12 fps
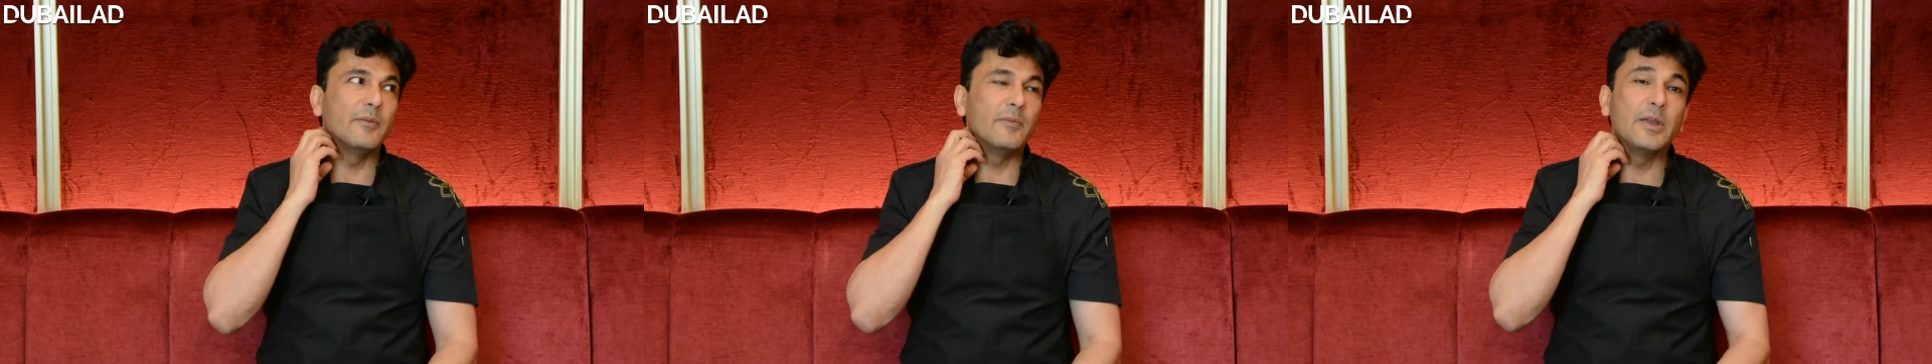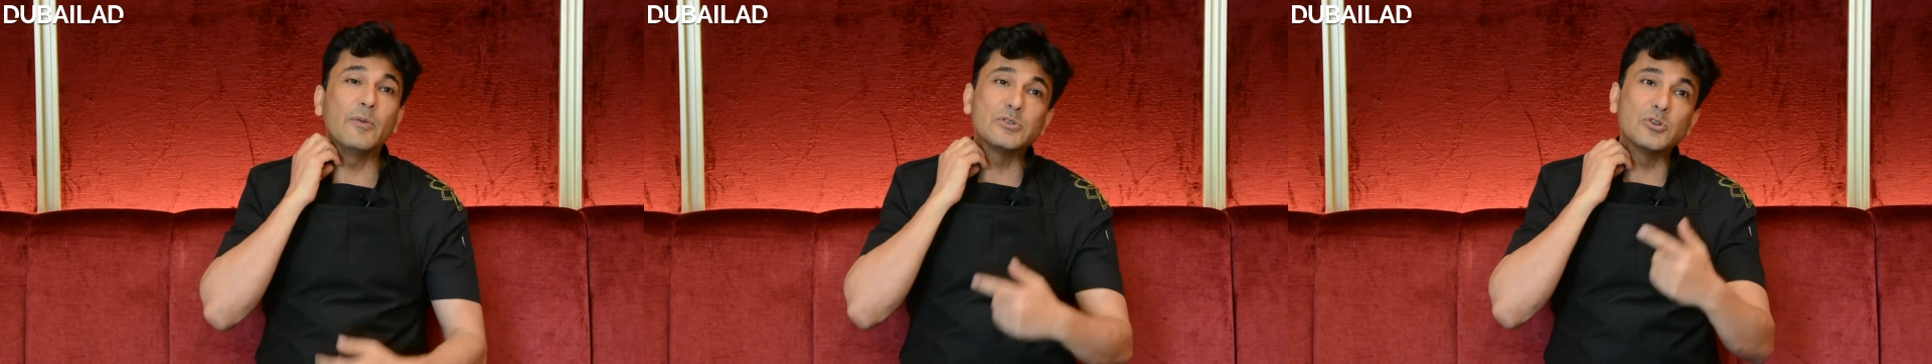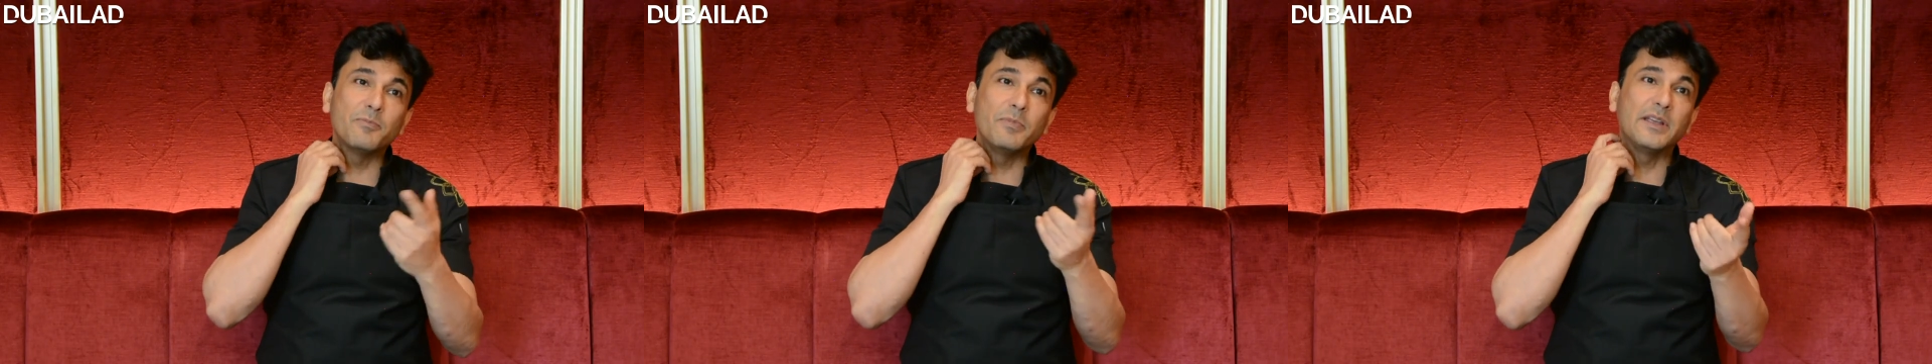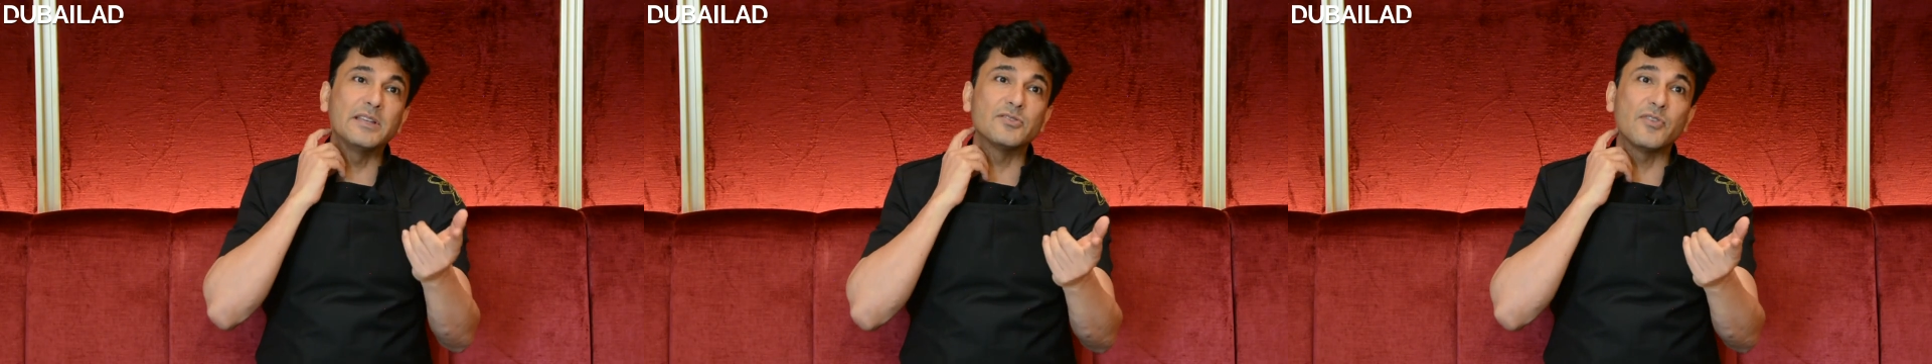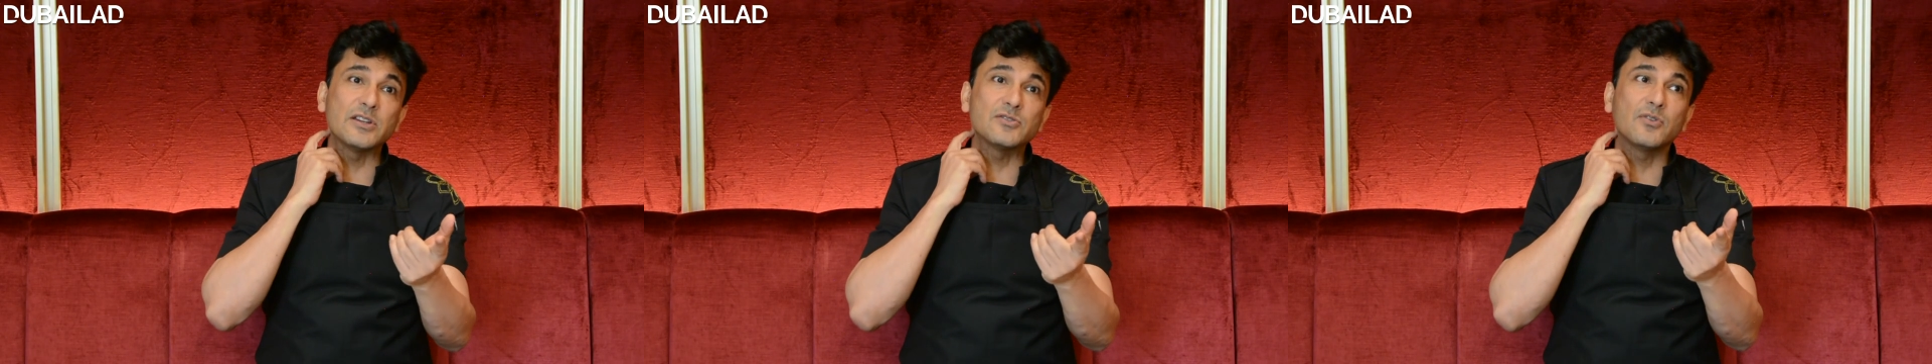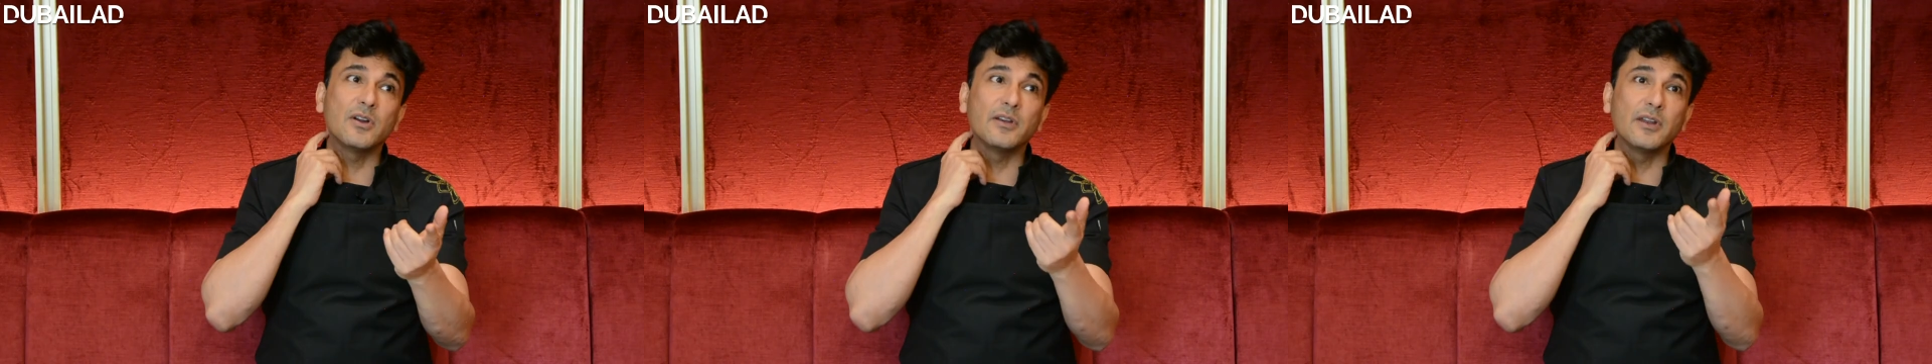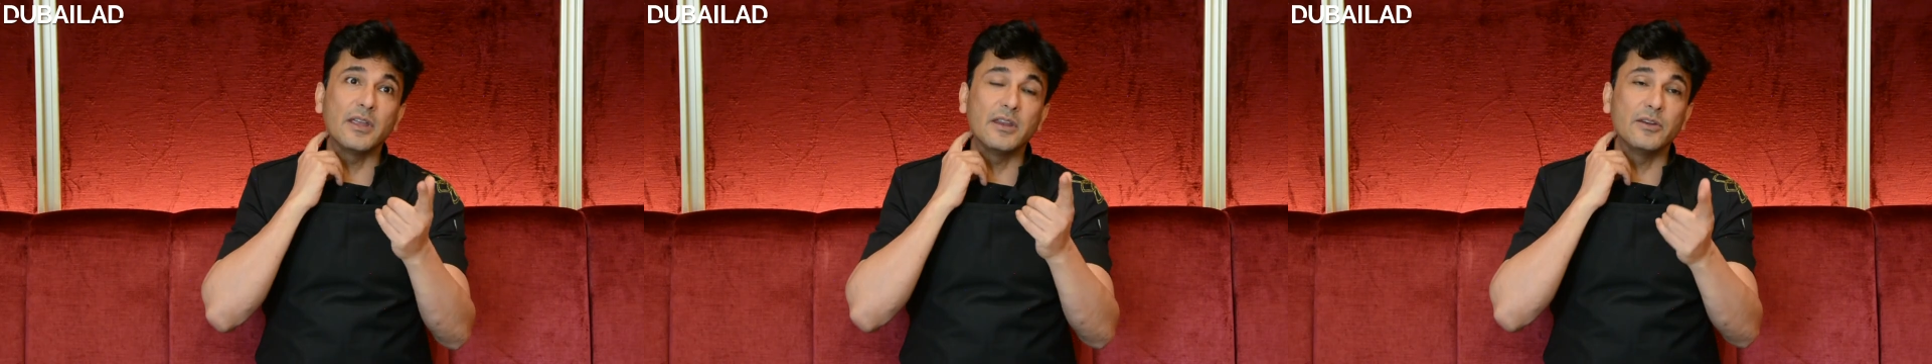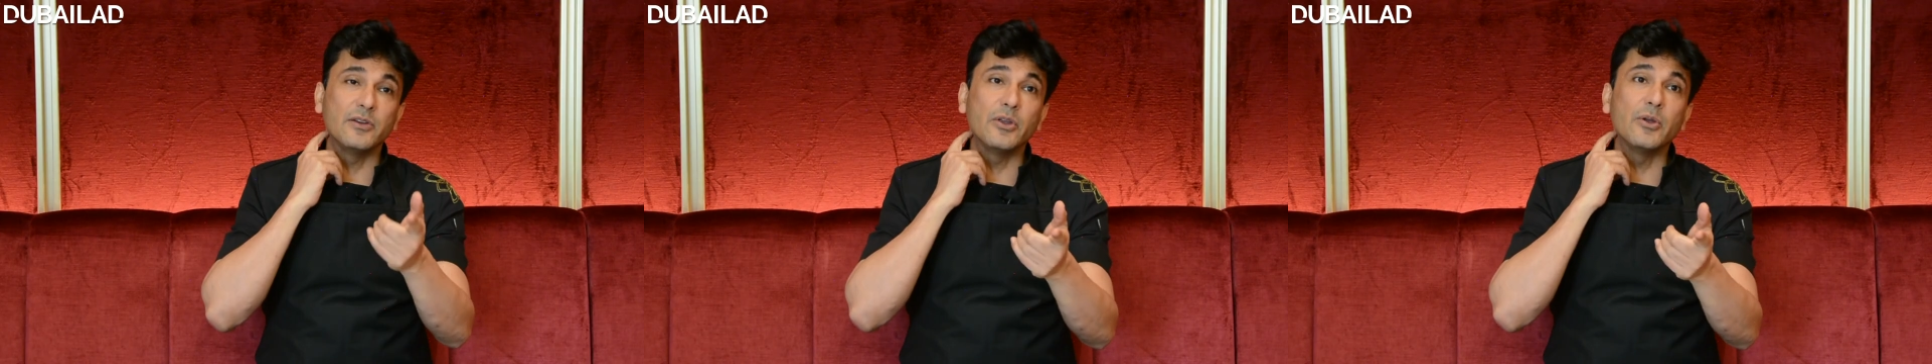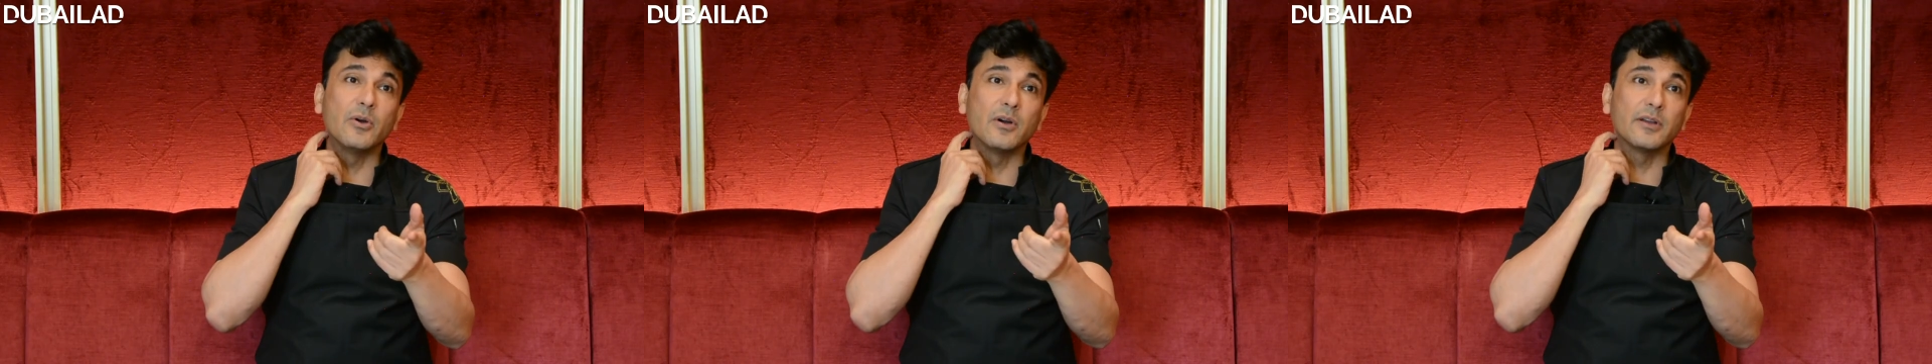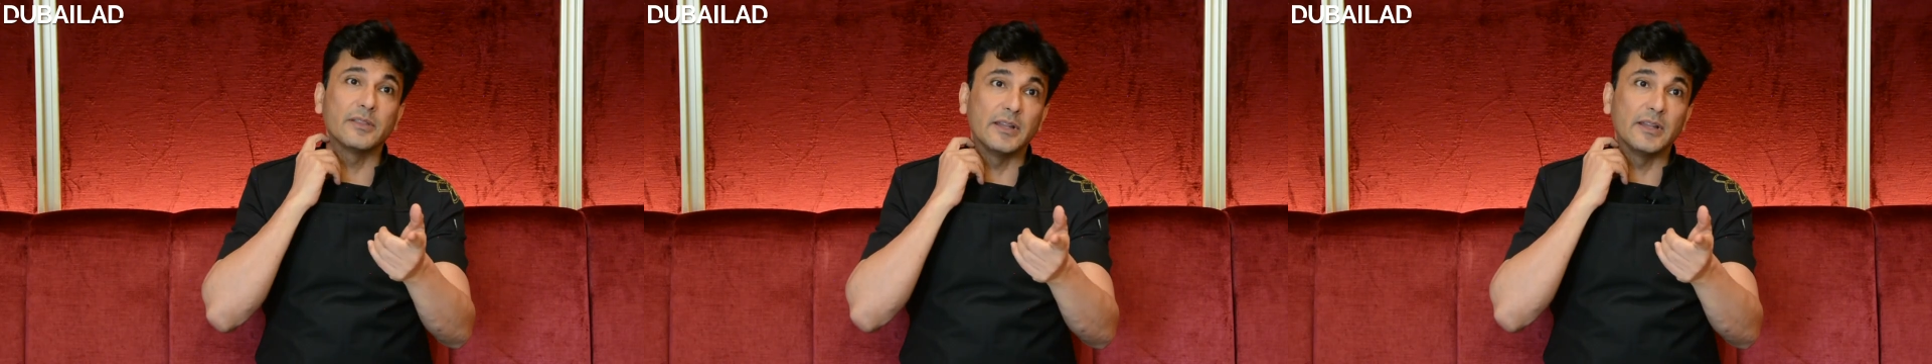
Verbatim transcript: he was opening his restaurant in New York,